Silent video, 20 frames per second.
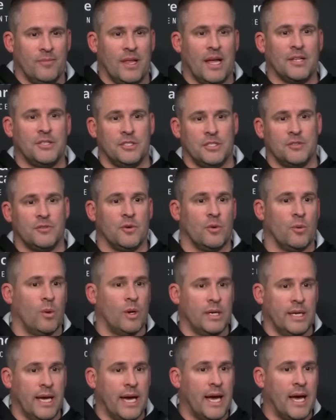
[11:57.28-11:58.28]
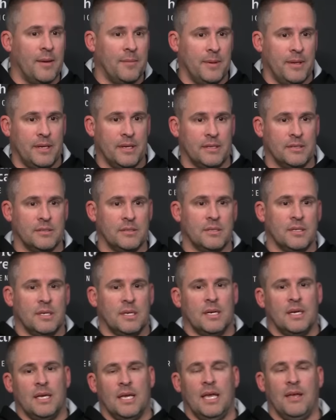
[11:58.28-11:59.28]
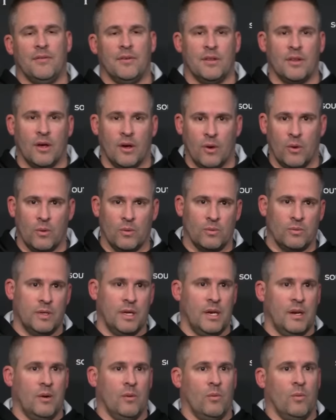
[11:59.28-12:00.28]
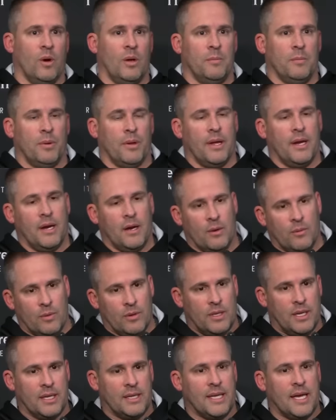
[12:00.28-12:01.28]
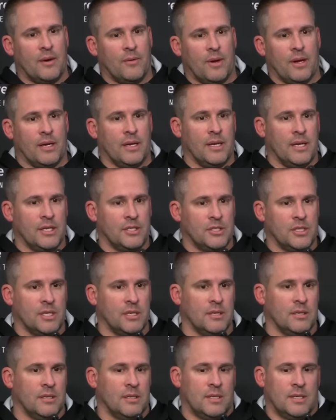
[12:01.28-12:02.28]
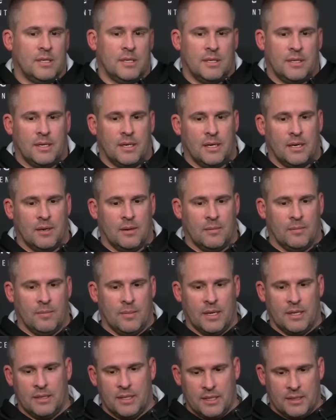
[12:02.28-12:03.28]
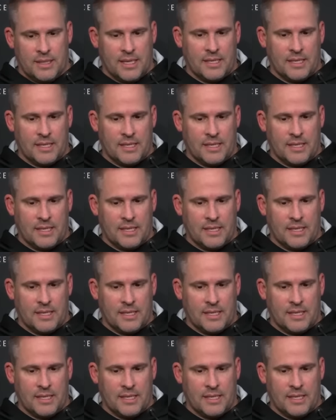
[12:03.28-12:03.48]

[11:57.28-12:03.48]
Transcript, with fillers: Not just for one guy, because even though, one player would get that recognition, I think